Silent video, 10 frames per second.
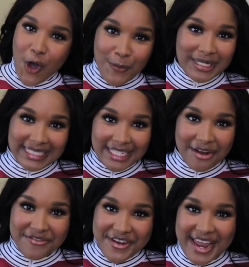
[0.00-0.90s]
Opposite
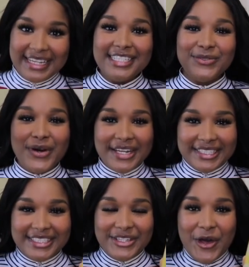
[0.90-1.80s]
of rain is what?
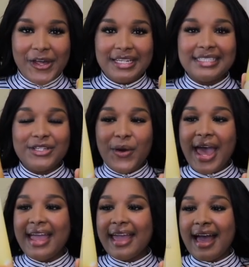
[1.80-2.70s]
Sun. So
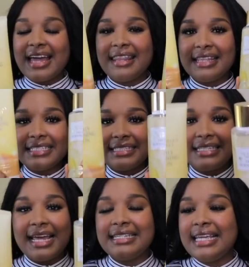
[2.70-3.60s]
I got the
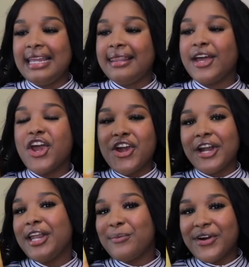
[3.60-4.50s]
set in the
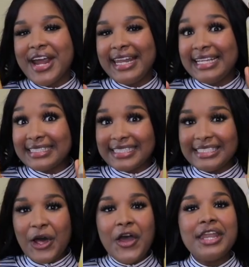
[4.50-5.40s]
early morning
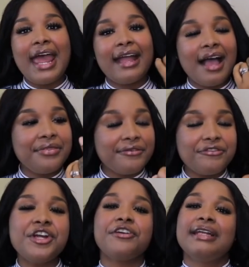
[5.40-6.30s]
sun. I got the
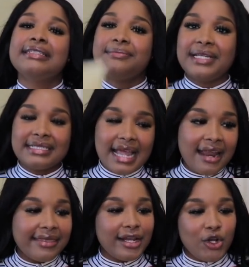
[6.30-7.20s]
fragrance mist
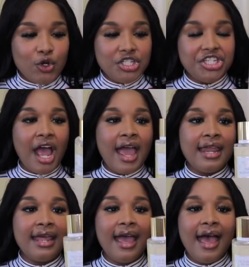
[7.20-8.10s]
and the
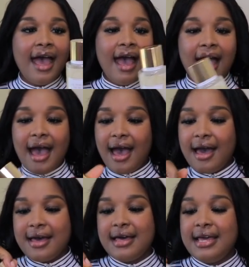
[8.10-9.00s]
lotion.
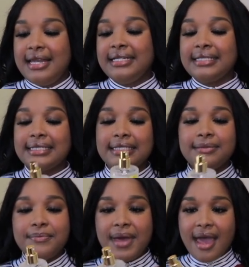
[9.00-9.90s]
Let's
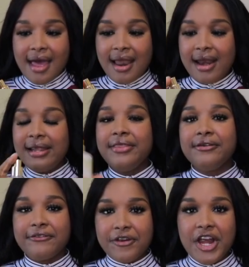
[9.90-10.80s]
smell
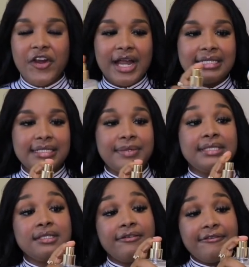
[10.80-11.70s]
the fragrance
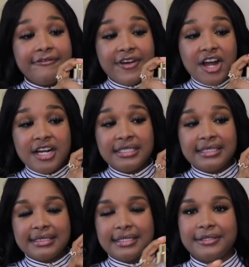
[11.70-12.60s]
mist
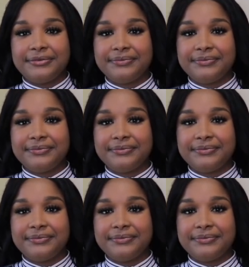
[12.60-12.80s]
first.